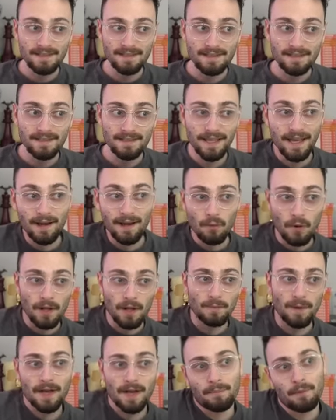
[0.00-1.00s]
yeah, well,
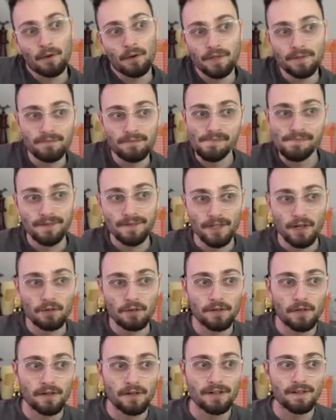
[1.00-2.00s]
my opponent, you know,
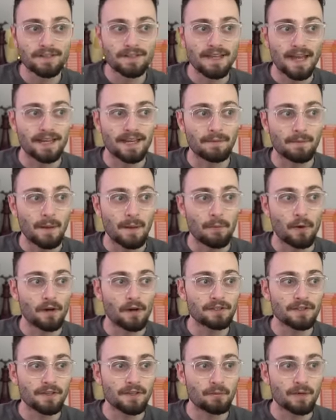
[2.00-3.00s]
started attacking my
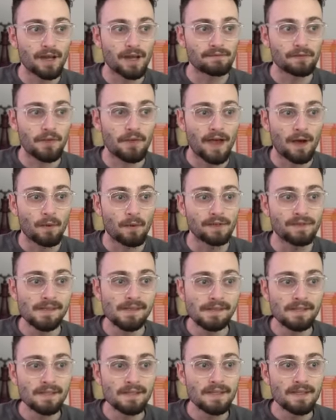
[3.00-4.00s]
pawns and then went after that one.
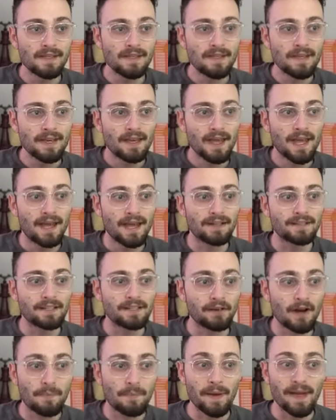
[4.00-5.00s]
And
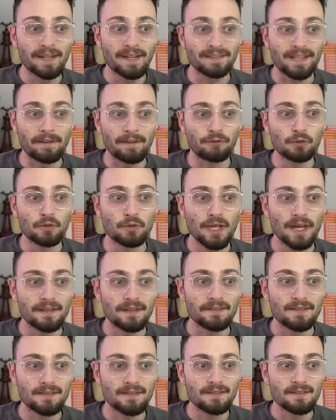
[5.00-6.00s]
here I panicked. I have 2
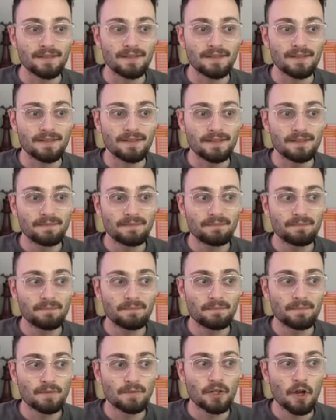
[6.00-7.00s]
seconds.
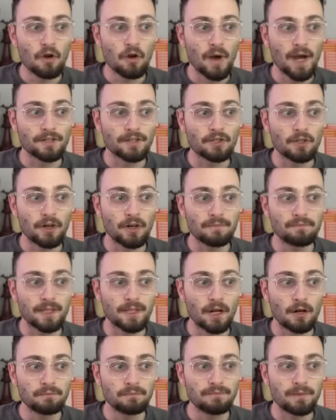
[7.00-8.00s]
So I started, you
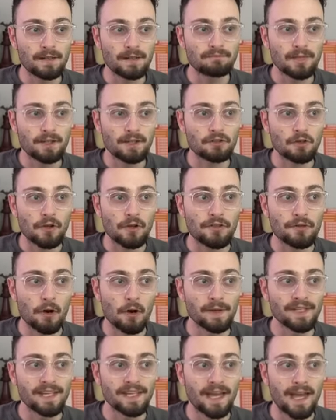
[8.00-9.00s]
know, I started
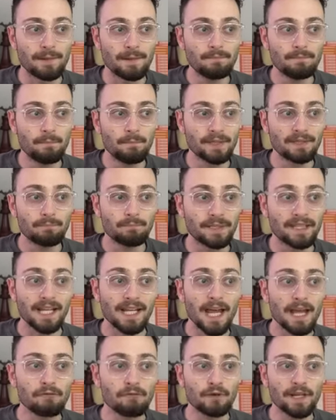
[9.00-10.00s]
throwing the game. But then
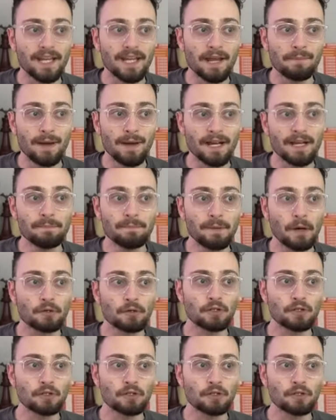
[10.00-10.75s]
I regained my composure,